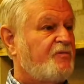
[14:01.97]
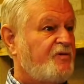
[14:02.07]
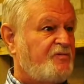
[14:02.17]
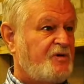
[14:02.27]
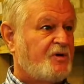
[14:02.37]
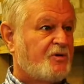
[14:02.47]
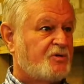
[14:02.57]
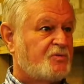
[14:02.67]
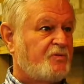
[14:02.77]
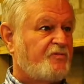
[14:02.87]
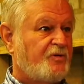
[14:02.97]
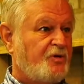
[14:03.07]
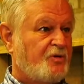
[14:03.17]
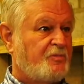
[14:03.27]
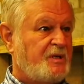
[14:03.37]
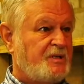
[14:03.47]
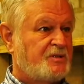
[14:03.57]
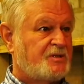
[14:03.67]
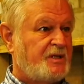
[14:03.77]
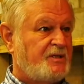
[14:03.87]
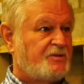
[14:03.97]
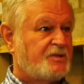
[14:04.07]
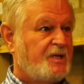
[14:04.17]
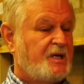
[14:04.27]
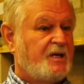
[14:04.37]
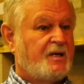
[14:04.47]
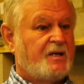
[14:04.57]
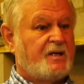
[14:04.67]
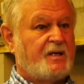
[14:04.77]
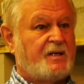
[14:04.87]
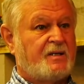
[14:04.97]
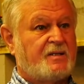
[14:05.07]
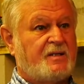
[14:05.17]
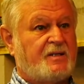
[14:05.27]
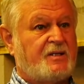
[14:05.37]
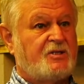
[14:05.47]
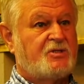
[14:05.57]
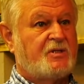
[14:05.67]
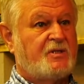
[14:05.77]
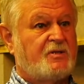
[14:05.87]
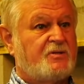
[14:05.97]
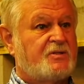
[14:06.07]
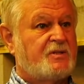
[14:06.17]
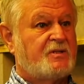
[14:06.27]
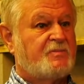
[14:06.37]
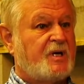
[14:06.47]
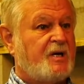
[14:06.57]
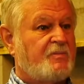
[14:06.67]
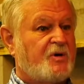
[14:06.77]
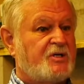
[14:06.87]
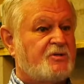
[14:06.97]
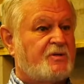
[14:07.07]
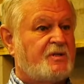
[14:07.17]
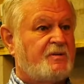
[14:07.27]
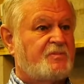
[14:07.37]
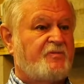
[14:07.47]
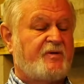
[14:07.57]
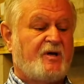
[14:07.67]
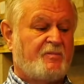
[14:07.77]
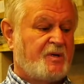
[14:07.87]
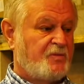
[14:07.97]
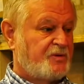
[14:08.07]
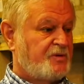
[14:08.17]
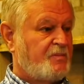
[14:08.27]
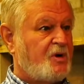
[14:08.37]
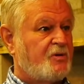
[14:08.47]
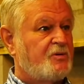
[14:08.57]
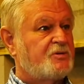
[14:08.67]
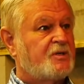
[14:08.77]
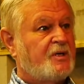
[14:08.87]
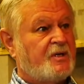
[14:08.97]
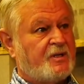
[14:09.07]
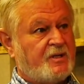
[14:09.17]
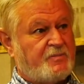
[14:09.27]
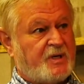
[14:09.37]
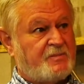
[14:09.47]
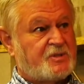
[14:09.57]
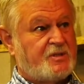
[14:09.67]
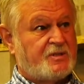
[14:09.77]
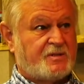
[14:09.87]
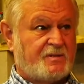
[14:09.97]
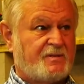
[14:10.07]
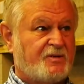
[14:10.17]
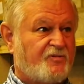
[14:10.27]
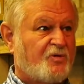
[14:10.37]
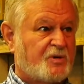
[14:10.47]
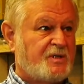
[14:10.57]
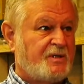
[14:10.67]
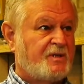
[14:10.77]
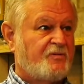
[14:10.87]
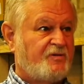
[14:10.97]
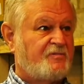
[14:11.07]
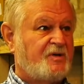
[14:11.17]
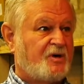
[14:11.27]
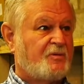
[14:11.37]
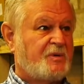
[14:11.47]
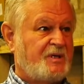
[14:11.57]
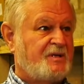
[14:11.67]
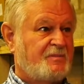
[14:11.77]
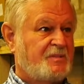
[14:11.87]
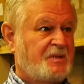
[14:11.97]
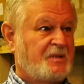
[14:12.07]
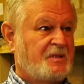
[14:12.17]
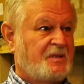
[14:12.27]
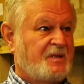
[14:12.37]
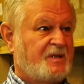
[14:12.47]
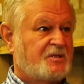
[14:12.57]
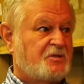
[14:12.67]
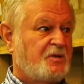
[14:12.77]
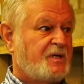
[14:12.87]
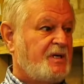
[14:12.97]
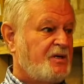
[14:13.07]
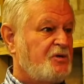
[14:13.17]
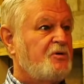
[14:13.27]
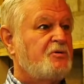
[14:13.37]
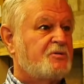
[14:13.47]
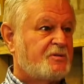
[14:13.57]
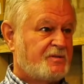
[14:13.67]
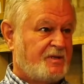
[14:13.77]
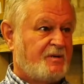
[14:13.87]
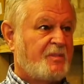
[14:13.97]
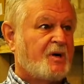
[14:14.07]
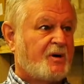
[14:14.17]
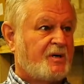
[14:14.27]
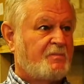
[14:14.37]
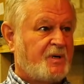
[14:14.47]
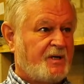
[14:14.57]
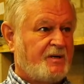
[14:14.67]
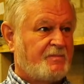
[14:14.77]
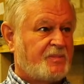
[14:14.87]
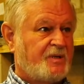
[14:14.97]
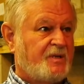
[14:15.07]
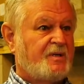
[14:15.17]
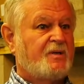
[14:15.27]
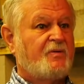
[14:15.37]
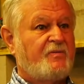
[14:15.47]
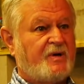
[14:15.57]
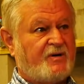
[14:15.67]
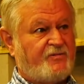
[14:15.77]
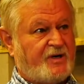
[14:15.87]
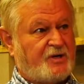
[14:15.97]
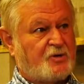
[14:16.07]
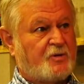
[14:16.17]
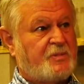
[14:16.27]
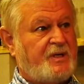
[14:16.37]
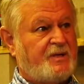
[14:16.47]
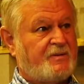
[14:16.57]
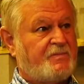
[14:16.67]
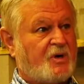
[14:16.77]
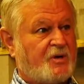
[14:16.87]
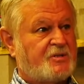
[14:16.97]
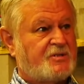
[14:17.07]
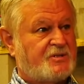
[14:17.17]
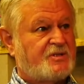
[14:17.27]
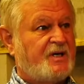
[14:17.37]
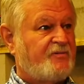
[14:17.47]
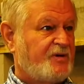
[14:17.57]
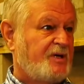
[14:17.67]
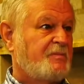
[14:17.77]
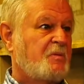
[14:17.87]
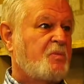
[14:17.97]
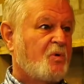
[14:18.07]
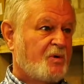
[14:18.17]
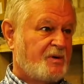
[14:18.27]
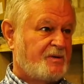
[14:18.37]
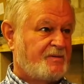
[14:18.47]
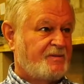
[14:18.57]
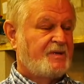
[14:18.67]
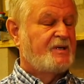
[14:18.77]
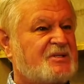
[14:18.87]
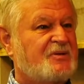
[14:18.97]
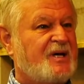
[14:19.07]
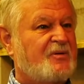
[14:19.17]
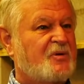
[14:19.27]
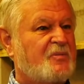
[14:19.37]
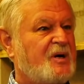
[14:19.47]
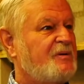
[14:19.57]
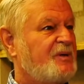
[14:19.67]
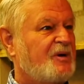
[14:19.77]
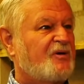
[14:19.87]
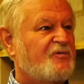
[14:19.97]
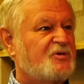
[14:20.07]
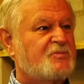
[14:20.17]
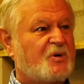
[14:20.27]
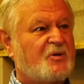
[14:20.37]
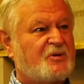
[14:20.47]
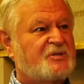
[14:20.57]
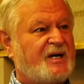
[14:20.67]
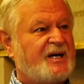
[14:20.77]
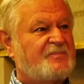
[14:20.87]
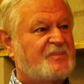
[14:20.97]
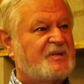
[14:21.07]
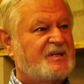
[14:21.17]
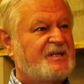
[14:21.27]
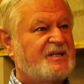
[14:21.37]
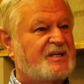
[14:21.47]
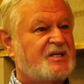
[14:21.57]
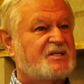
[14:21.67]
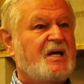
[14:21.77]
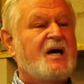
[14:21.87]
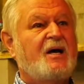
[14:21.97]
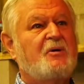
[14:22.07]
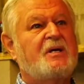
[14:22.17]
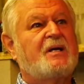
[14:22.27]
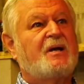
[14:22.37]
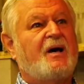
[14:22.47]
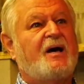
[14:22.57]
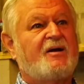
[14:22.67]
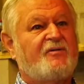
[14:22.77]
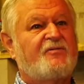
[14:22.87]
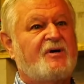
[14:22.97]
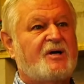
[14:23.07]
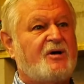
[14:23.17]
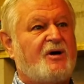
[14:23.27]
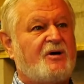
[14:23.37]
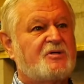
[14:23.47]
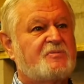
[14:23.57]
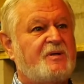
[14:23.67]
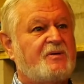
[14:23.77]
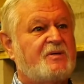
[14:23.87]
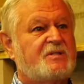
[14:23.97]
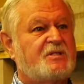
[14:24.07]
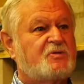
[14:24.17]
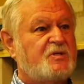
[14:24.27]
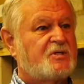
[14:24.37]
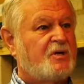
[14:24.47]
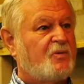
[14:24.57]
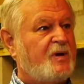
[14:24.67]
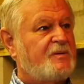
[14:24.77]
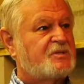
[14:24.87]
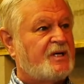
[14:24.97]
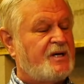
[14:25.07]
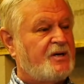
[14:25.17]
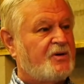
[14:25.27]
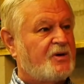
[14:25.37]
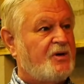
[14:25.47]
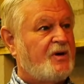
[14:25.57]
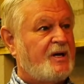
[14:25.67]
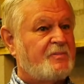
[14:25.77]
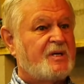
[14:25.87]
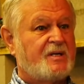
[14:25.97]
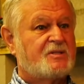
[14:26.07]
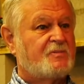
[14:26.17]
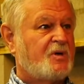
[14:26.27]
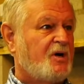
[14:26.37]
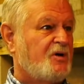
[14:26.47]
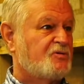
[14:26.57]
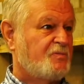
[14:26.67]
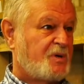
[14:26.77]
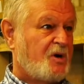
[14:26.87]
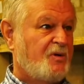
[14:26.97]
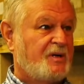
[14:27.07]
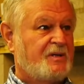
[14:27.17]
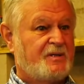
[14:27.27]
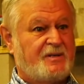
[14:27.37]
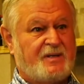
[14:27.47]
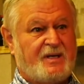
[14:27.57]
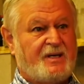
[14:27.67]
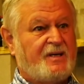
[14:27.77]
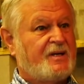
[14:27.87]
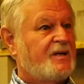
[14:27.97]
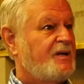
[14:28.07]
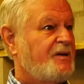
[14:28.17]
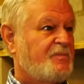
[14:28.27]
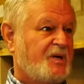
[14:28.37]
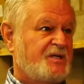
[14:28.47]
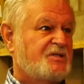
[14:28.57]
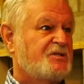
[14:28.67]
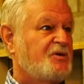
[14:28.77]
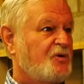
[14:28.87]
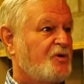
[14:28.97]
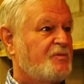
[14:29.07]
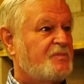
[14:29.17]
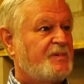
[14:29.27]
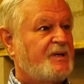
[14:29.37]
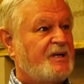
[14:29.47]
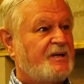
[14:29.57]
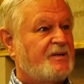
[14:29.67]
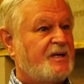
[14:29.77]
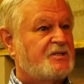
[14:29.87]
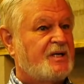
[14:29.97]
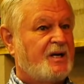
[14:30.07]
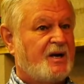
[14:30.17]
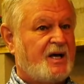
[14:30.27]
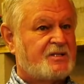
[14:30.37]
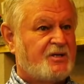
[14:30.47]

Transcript: a 50 hertz one for European sales. And the engineers at my high pressure pumps have helped me with the motors, the pumps, because they're 1450 RPM. And so you can't use an American pump. We've got to find European parts and stuff and get them imported. And so now we're ready to build our first prototype. And because I don't get a lot of calls, but since we started a website a year ago, I am getting some calls from Poland and places in Europe. I sell a lot to